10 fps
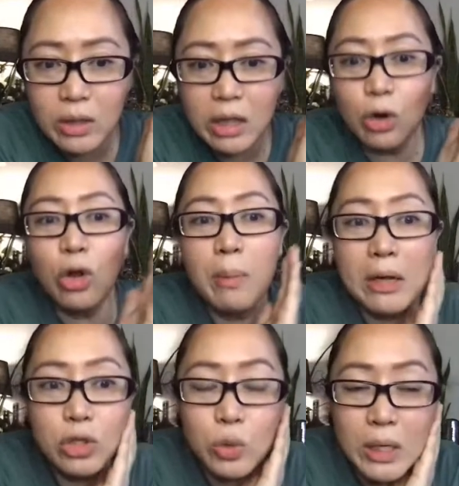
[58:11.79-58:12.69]
I don't know
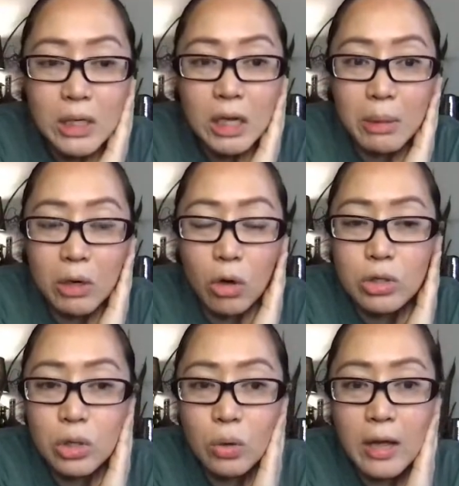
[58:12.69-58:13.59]
about drinking, but
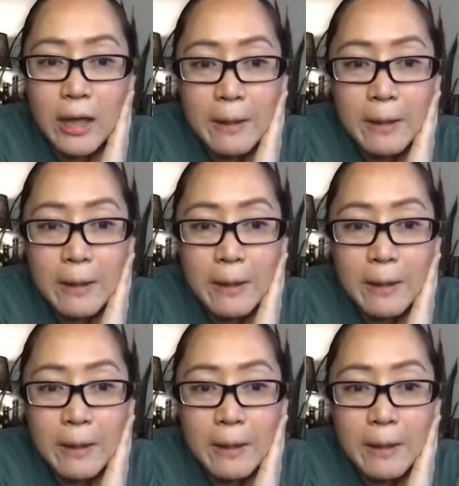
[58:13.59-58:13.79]
also